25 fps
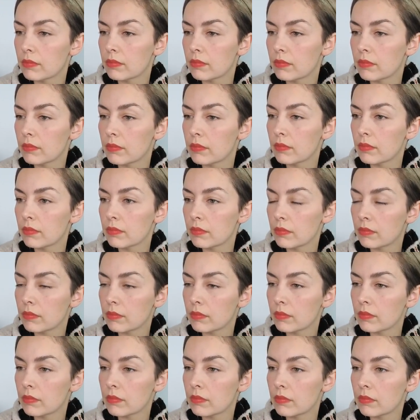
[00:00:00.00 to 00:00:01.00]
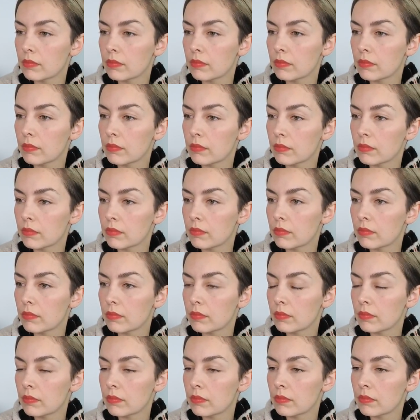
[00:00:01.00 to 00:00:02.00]

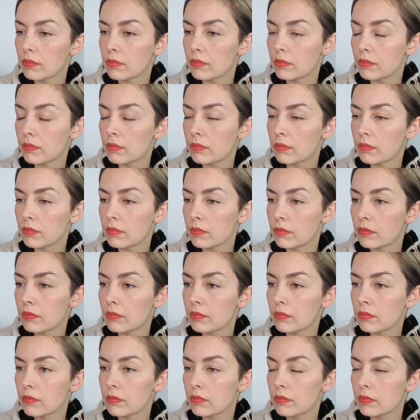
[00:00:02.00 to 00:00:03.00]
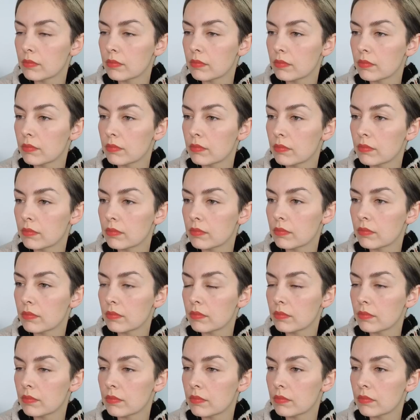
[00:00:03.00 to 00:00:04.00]

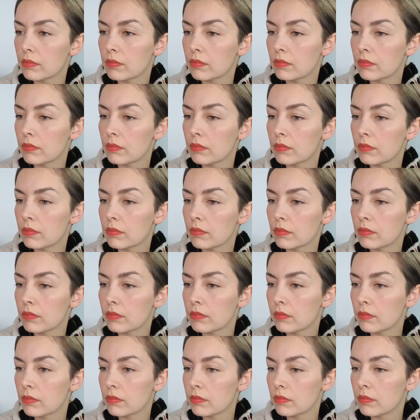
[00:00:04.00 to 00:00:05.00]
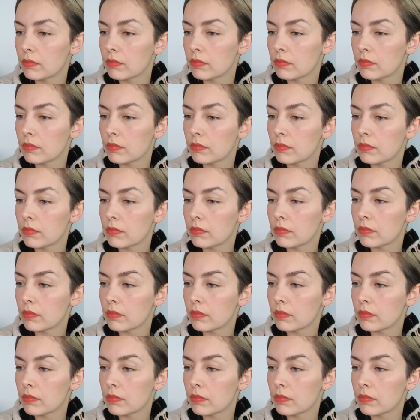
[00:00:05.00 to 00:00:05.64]
No words are spoken by the person on screen.